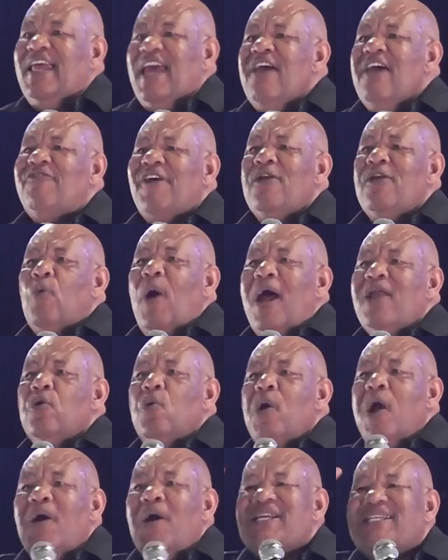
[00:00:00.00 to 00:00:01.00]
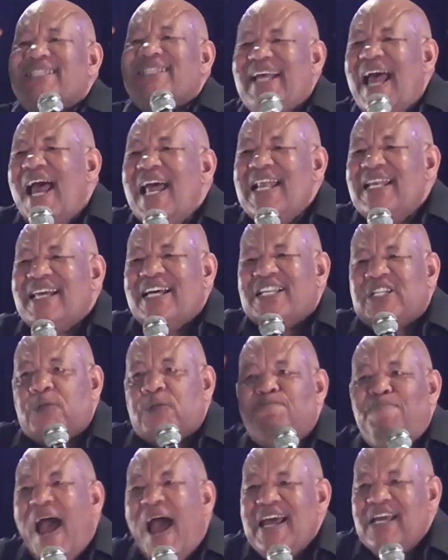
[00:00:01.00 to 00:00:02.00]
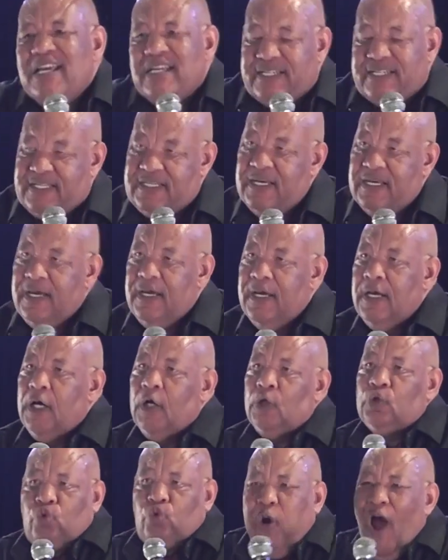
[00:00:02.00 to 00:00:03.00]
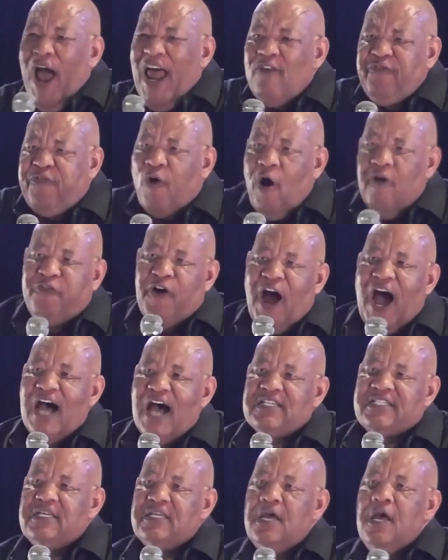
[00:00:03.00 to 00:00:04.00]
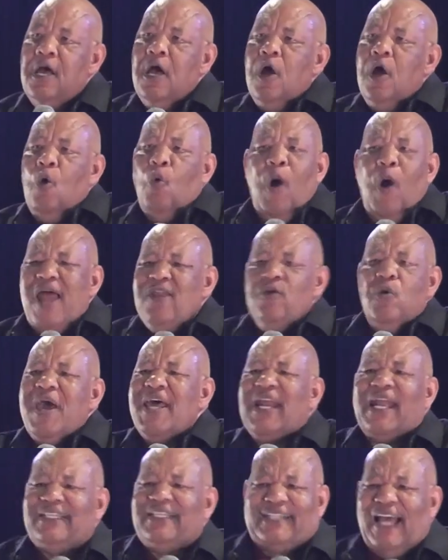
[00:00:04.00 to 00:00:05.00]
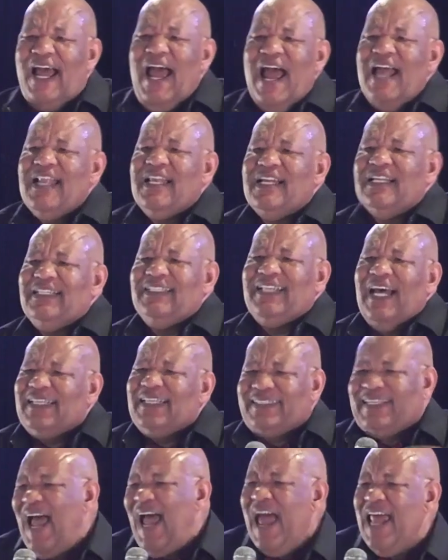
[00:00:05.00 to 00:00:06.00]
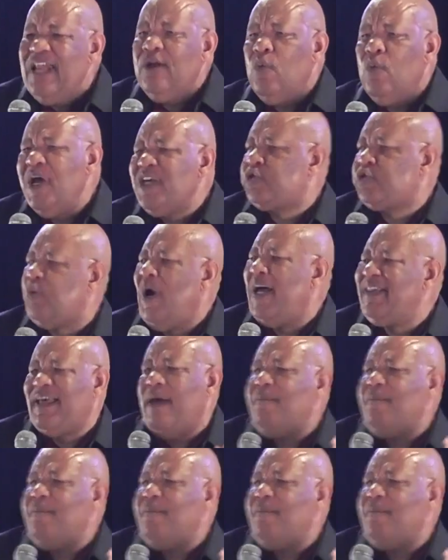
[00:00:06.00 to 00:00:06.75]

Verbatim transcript: even when we were sent as spies, 12 of us, when we returned, the 10 which were the